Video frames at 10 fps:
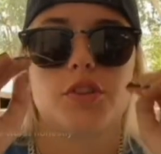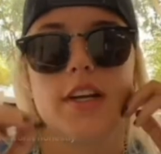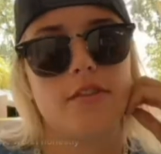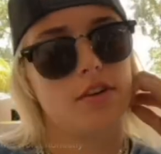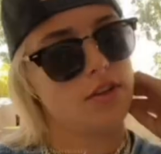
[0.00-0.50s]
I
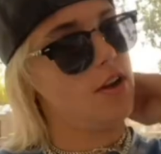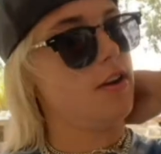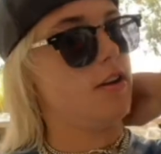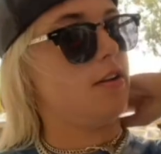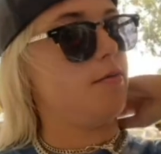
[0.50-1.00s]
never thought
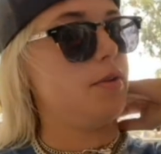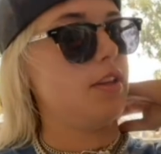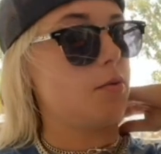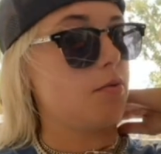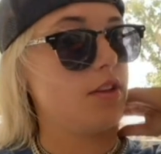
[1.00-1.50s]
I'd
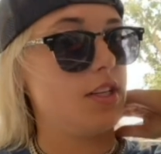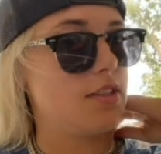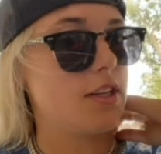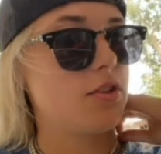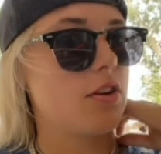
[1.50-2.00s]
be like one of
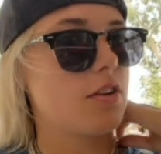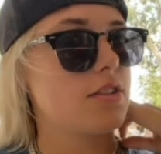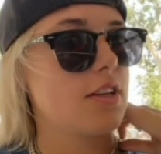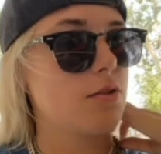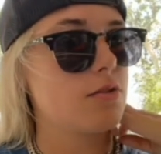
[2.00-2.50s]
these
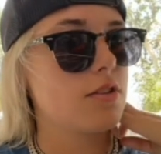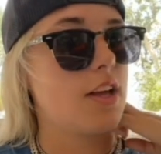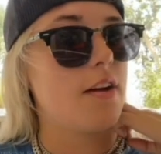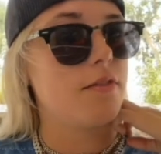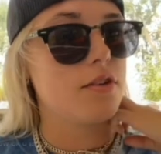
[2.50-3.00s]
TikTokers that goes
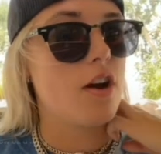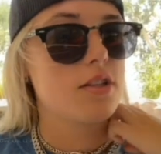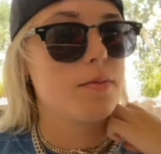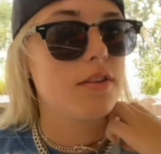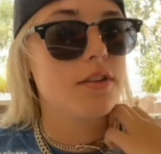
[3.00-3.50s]
live and
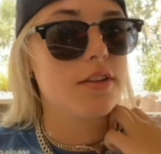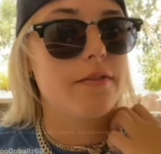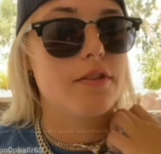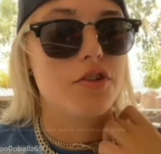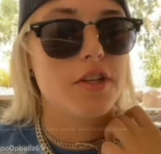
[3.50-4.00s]
talks about their
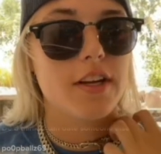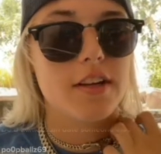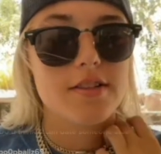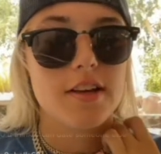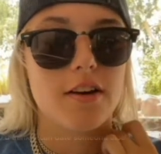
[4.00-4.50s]
life and shit,
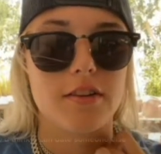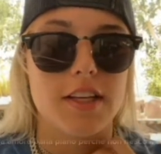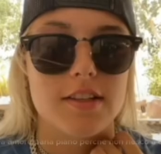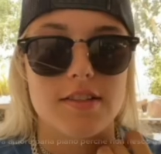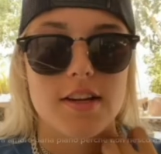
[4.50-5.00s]
because I don't
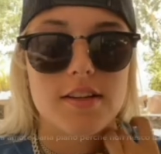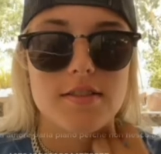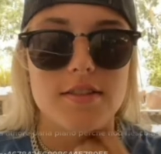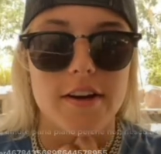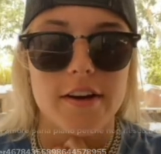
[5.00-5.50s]
think it's
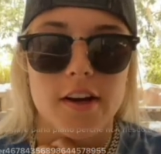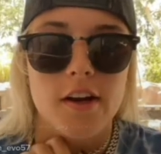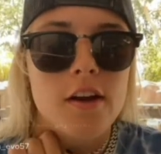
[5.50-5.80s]
necessary.